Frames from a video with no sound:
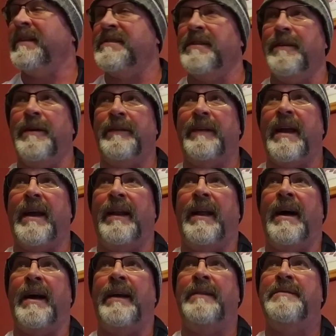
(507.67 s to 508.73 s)
along that
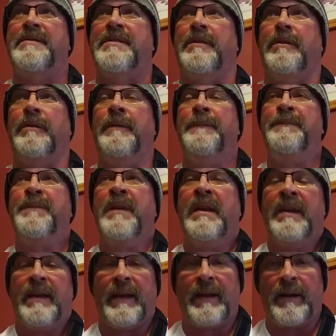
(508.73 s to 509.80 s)
line. So
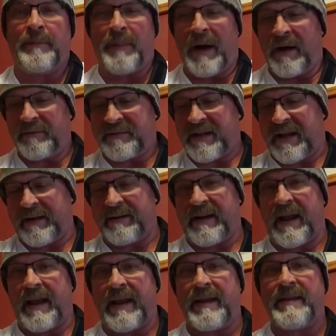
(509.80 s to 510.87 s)
in about 10
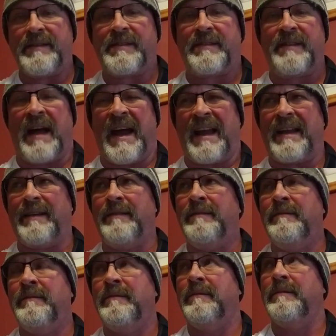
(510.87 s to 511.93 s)
days,
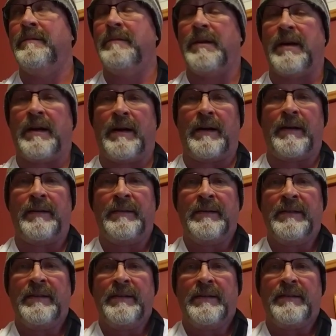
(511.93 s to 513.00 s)
9 to
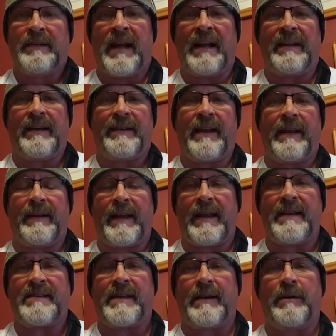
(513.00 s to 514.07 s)
10
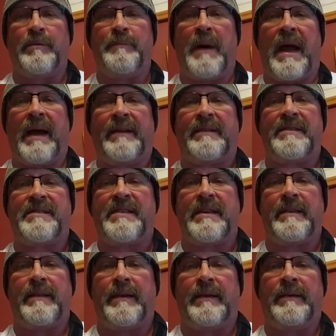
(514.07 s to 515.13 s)
days, I go back to see
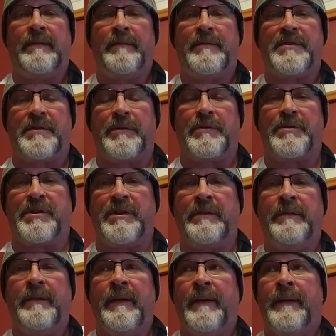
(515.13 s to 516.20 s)
the
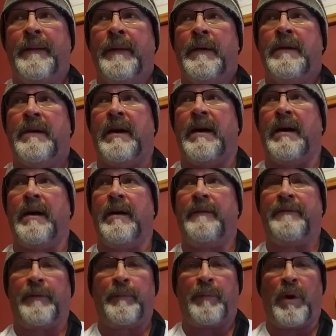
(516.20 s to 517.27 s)
surgeon
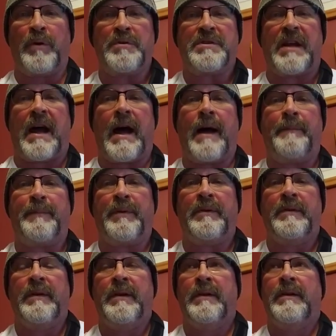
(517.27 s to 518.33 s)
for post-op,
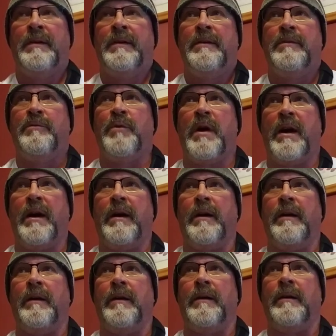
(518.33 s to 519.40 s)

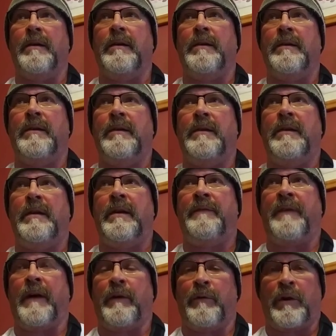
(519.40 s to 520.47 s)
where, if
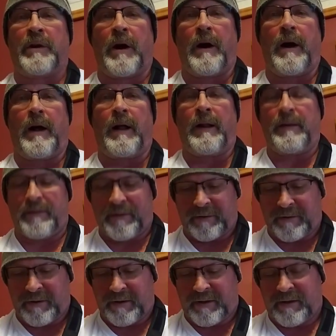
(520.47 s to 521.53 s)
I recall, they're
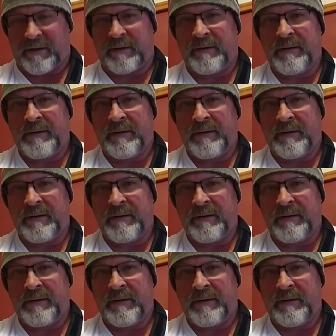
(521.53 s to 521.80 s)
going to